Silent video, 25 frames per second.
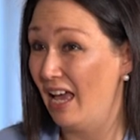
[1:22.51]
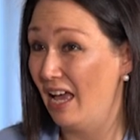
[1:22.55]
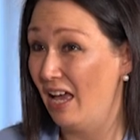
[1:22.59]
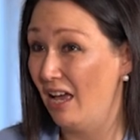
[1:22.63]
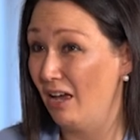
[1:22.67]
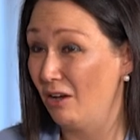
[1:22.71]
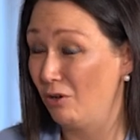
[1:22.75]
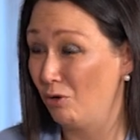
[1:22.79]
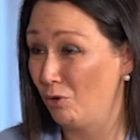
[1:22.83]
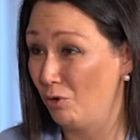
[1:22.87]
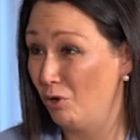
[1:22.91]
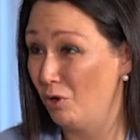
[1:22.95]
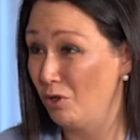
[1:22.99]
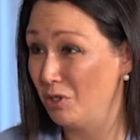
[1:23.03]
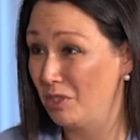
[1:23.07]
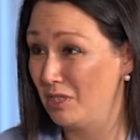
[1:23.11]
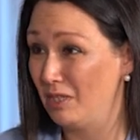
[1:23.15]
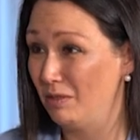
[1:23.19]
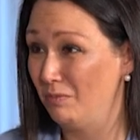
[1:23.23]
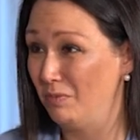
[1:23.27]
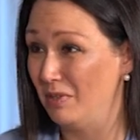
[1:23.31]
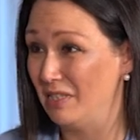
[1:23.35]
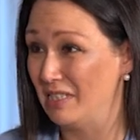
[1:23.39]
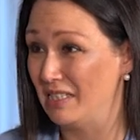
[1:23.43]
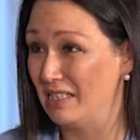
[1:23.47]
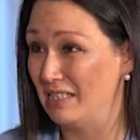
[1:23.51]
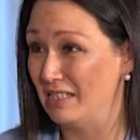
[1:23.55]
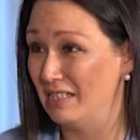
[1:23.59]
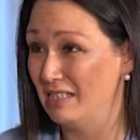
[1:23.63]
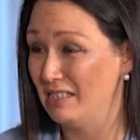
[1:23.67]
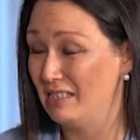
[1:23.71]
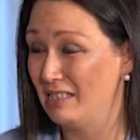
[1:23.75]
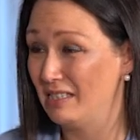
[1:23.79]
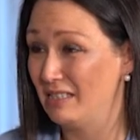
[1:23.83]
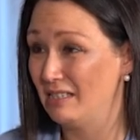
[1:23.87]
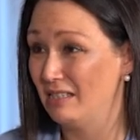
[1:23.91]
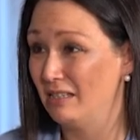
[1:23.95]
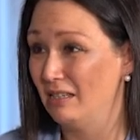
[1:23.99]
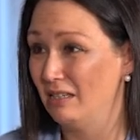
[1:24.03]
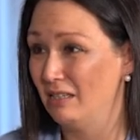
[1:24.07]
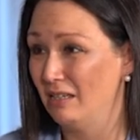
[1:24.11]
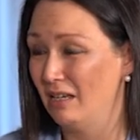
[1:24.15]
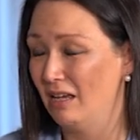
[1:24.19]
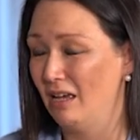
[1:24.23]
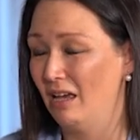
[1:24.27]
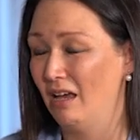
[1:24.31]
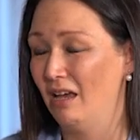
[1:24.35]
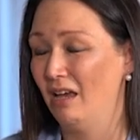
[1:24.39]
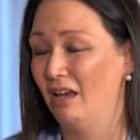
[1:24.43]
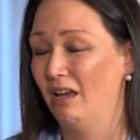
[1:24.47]
across the business,
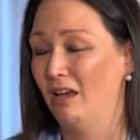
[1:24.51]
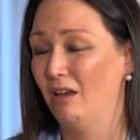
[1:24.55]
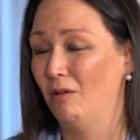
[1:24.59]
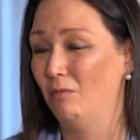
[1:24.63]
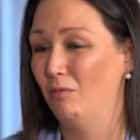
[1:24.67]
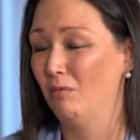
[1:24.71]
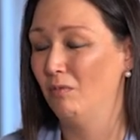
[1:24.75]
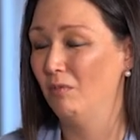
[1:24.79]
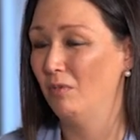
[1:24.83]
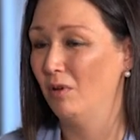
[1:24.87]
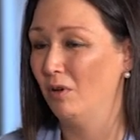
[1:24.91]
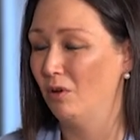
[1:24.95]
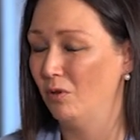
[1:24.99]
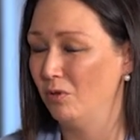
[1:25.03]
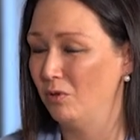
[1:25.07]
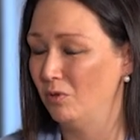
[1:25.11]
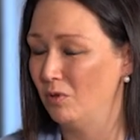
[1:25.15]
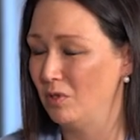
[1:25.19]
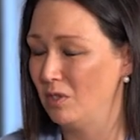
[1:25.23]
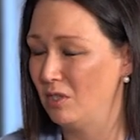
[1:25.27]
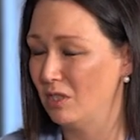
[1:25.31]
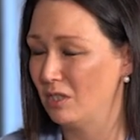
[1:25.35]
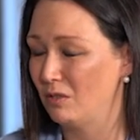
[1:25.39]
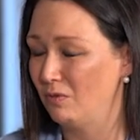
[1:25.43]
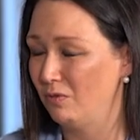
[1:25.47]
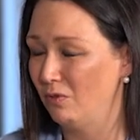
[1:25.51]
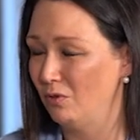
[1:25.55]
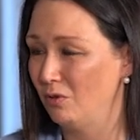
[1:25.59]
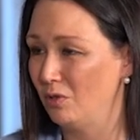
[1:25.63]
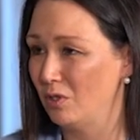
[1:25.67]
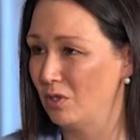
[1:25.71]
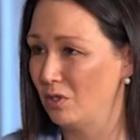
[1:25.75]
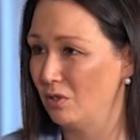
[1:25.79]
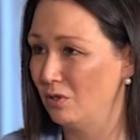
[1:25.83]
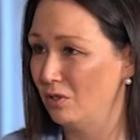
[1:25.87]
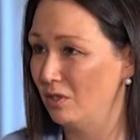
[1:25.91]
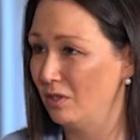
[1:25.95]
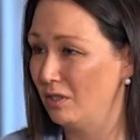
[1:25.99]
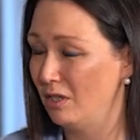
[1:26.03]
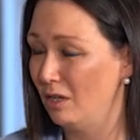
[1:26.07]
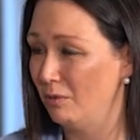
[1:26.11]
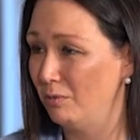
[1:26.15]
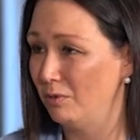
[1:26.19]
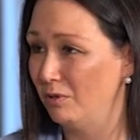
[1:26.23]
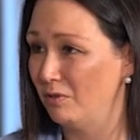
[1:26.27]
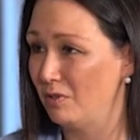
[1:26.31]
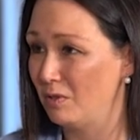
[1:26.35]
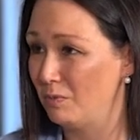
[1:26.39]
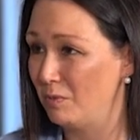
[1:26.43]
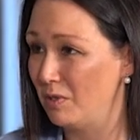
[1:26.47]
although it does focus on a
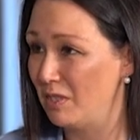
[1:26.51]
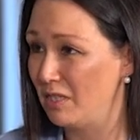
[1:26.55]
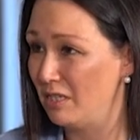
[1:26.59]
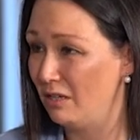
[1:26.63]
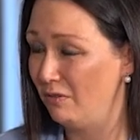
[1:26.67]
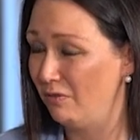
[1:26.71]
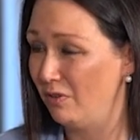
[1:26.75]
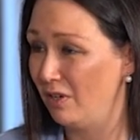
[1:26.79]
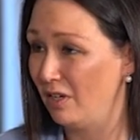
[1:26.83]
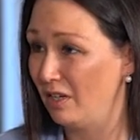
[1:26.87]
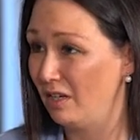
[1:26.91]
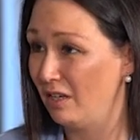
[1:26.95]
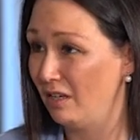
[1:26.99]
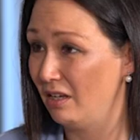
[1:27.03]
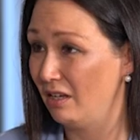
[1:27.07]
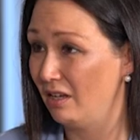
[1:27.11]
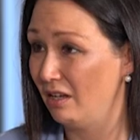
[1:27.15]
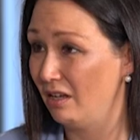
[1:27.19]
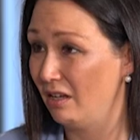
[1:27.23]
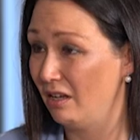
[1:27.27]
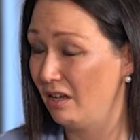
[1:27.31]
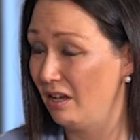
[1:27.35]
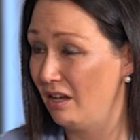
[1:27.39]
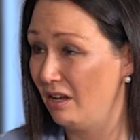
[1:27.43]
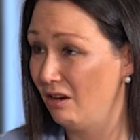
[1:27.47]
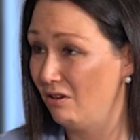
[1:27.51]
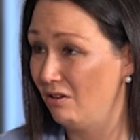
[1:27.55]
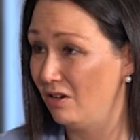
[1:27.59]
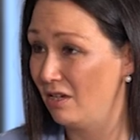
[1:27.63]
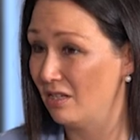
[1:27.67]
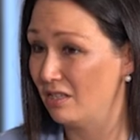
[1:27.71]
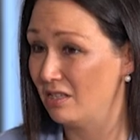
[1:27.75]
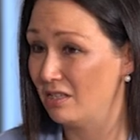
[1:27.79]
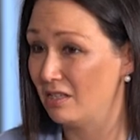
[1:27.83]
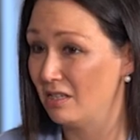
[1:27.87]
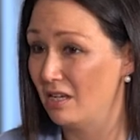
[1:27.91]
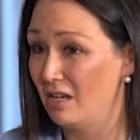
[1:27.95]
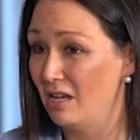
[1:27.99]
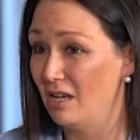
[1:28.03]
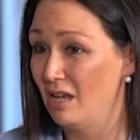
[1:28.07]
couple of specific areas.